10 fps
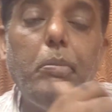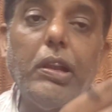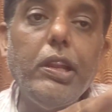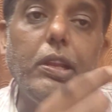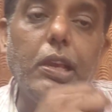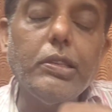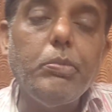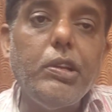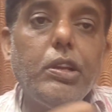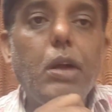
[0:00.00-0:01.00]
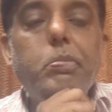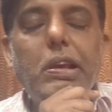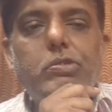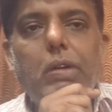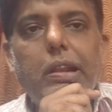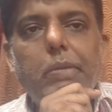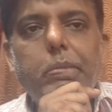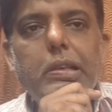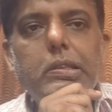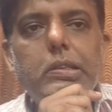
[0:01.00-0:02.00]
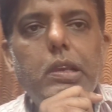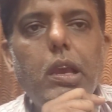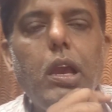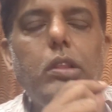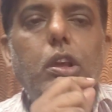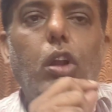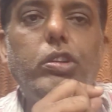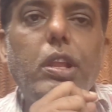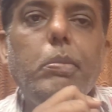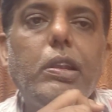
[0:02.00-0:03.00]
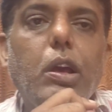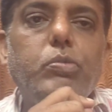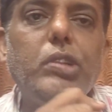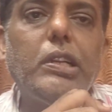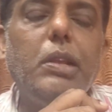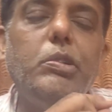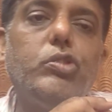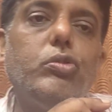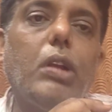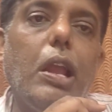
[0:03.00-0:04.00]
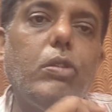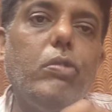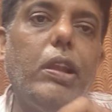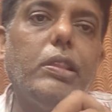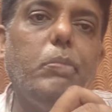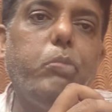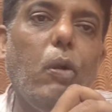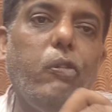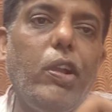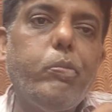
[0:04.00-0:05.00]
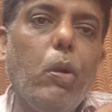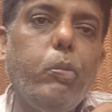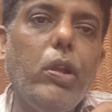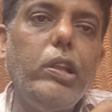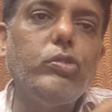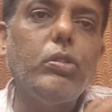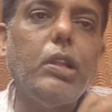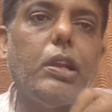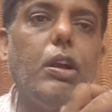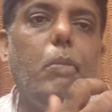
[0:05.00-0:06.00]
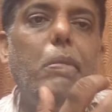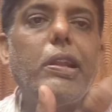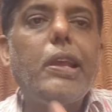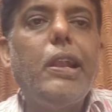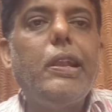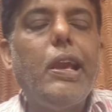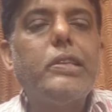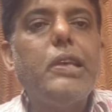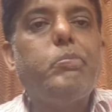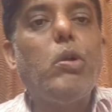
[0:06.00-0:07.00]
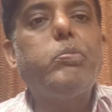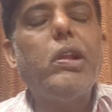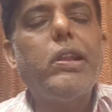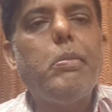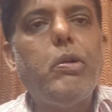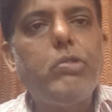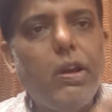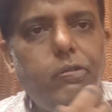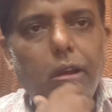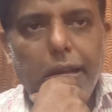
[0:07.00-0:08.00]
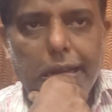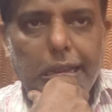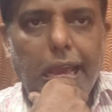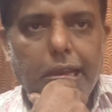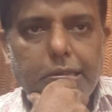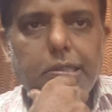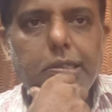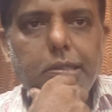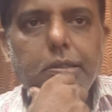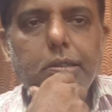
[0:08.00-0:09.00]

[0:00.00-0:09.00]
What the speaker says: But in case of income tax, what happens? The ultimate objective is to calculate the profit properly so that government can tax appropriate amount of tax.